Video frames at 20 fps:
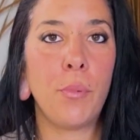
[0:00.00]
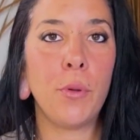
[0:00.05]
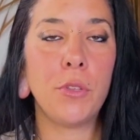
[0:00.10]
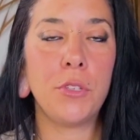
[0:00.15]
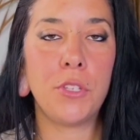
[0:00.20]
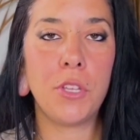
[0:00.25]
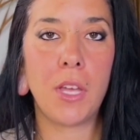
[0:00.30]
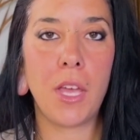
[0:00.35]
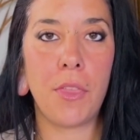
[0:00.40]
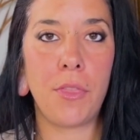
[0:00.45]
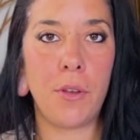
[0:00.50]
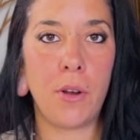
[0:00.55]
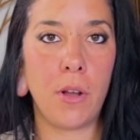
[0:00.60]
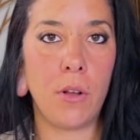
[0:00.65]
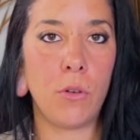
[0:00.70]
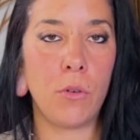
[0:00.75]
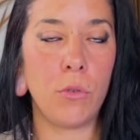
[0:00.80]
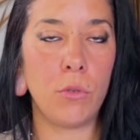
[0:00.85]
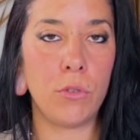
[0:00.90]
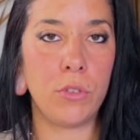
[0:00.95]
put together a
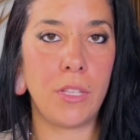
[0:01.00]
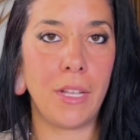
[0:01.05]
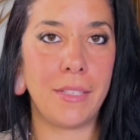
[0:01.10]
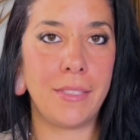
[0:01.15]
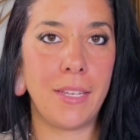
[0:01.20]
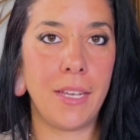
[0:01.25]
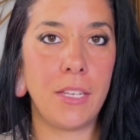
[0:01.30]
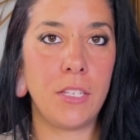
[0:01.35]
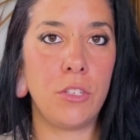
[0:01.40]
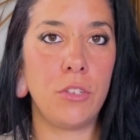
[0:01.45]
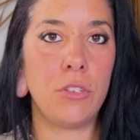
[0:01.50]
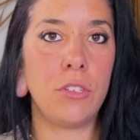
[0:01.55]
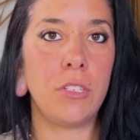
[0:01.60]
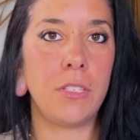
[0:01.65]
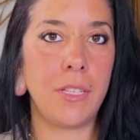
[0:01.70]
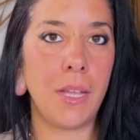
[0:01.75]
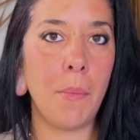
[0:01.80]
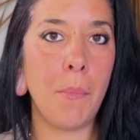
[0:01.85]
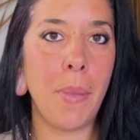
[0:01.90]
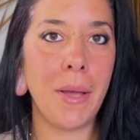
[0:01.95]
course that takes you
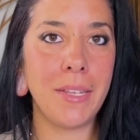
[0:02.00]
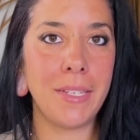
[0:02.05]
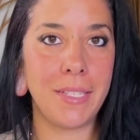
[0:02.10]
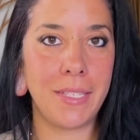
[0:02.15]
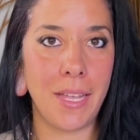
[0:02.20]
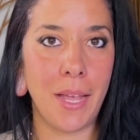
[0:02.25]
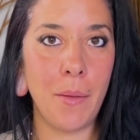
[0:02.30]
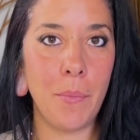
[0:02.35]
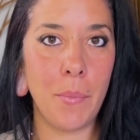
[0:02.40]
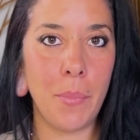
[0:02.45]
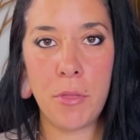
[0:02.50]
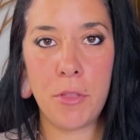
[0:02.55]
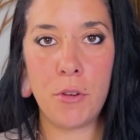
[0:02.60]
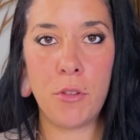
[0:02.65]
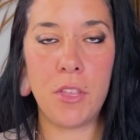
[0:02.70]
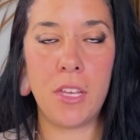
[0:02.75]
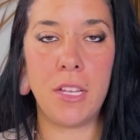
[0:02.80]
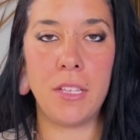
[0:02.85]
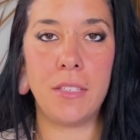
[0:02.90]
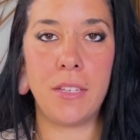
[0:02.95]
step by step
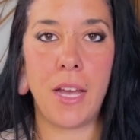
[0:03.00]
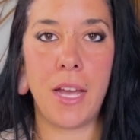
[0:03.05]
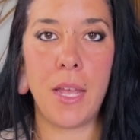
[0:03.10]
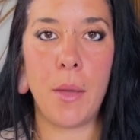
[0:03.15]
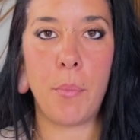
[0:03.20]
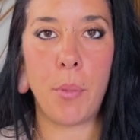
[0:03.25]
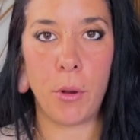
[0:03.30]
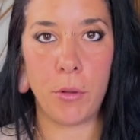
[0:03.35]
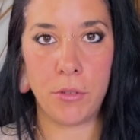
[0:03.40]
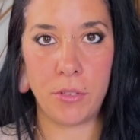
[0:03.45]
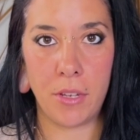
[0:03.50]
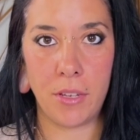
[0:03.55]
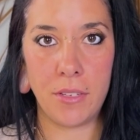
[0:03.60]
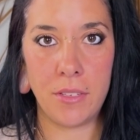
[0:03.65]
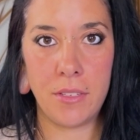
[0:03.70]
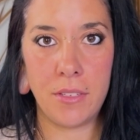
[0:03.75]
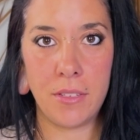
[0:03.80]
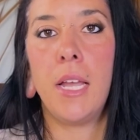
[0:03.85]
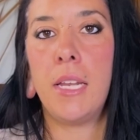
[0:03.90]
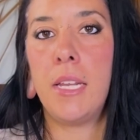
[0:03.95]
through the entire
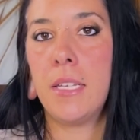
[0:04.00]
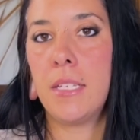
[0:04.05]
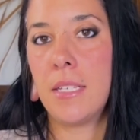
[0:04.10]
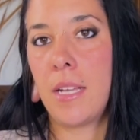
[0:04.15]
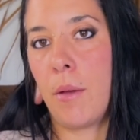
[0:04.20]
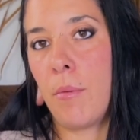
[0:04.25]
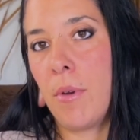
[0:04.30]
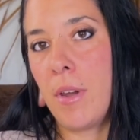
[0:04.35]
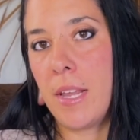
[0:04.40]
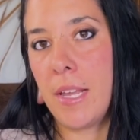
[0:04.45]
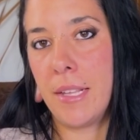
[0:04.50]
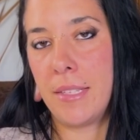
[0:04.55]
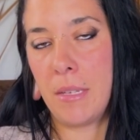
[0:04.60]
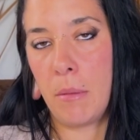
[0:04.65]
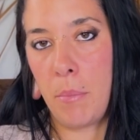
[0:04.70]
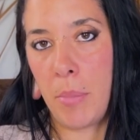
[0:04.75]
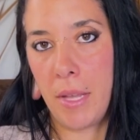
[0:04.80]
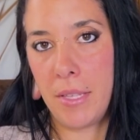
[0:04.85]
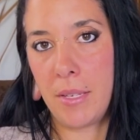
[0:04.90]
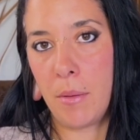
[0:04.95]
process. It is currently at a
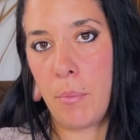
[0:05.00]
better